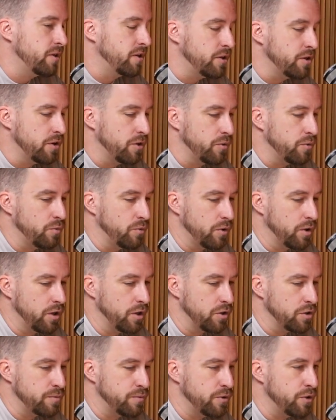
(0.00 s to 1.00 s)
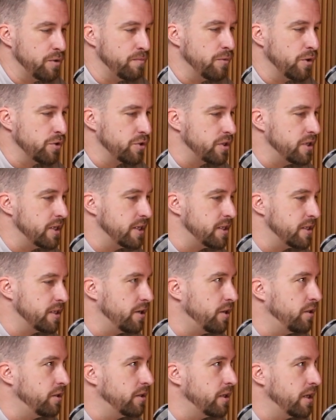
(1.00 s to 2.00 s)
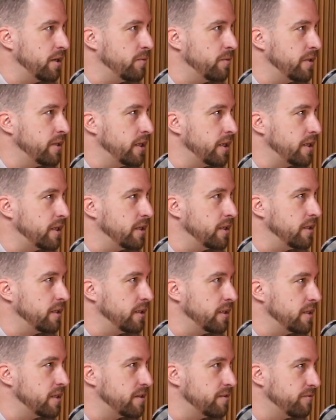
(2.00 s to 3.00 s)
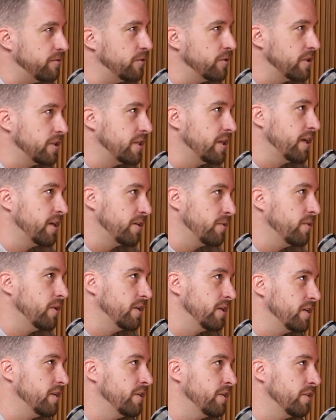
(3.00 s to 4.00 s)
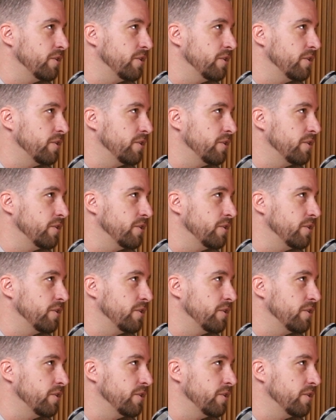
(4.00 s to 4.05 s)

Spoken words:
an entrepreneur most needs their holiday when they can least afford to take one,